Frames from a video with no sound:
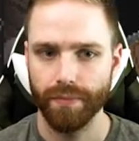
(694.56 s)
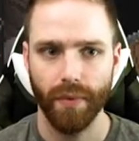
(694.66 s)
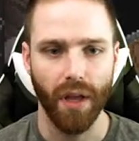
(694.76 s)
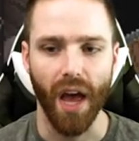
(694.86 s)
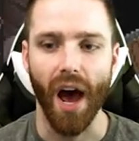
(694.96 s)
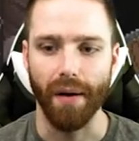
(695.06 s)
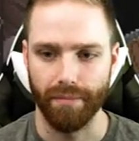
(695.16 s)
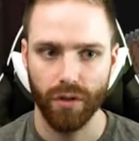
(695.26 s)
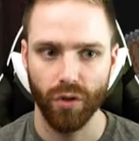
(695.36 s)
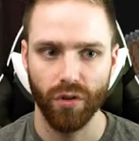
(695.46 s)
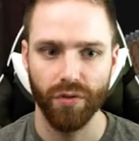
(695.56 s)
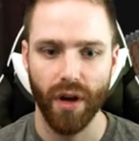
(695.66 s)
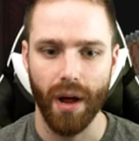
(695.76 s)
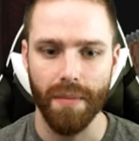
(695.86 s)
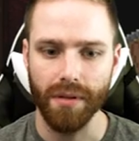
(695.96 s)
Yeah. twelve
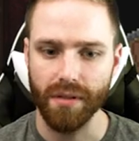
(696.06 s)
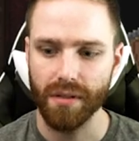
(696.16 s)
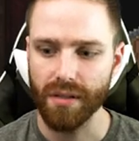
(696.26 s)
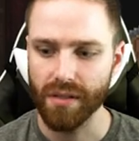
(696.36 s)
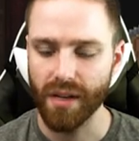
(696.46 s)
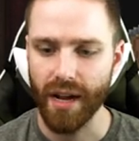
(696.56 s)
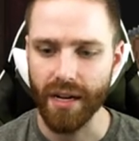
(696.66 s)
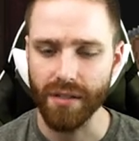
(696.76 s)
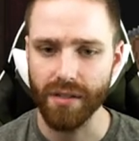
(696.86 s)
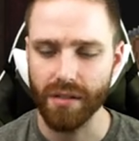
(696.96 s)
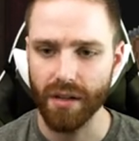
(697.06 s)
diamonds, that's nice.